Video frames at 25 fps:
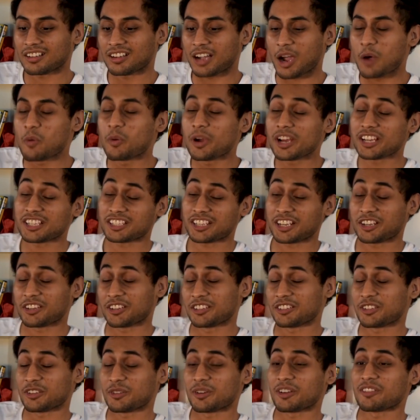I wish I
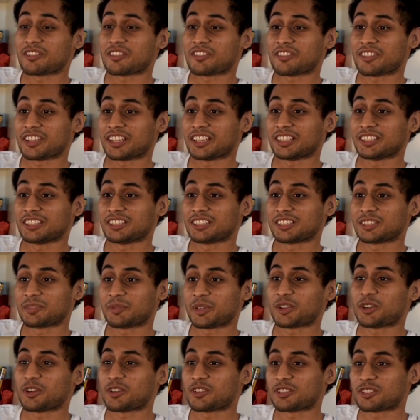could do other things
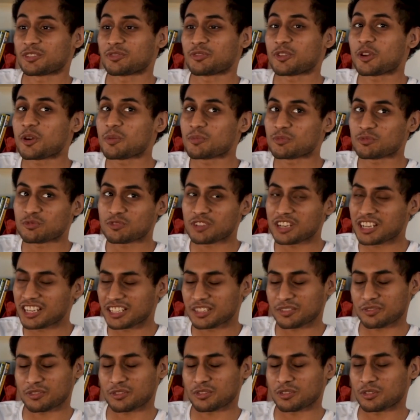because film's really
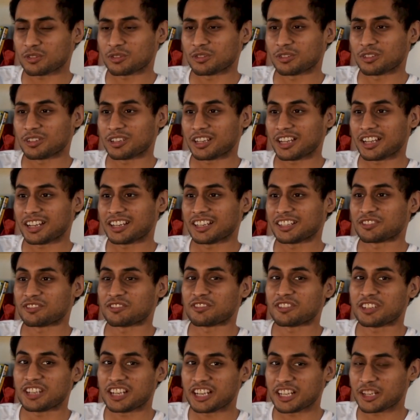difficult and it's
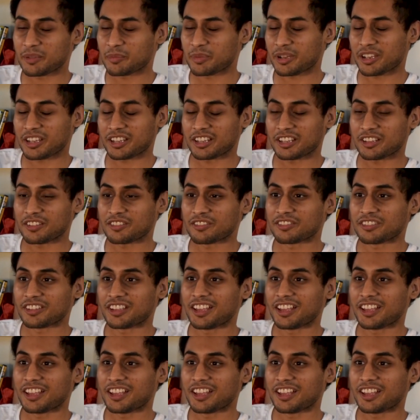really competitive.